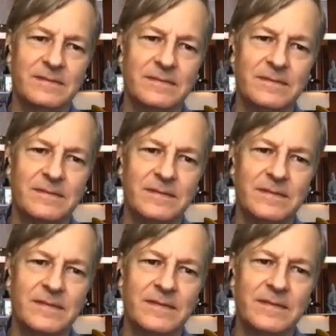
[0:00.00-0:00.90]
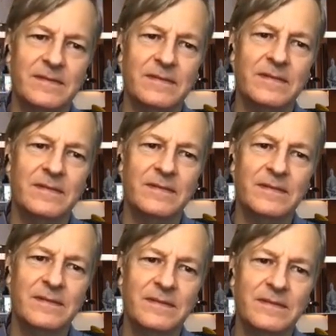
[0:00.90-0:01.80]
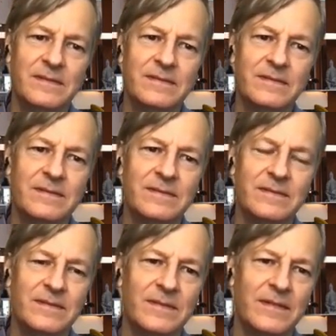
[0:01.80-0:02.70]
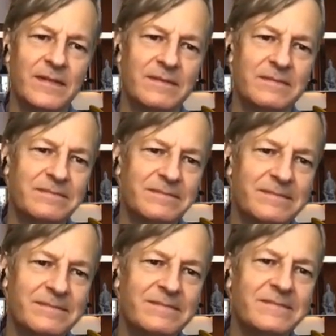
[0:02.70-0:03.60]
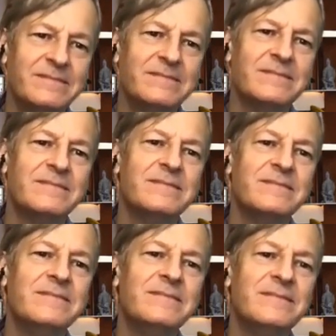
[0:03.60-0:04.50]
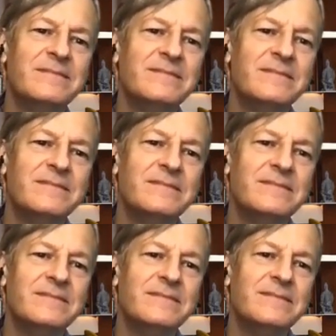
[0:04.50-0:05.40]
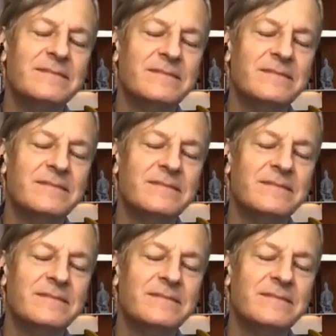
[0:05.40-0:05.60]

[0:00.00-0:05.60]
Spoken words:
No words are spoken by the person on screen.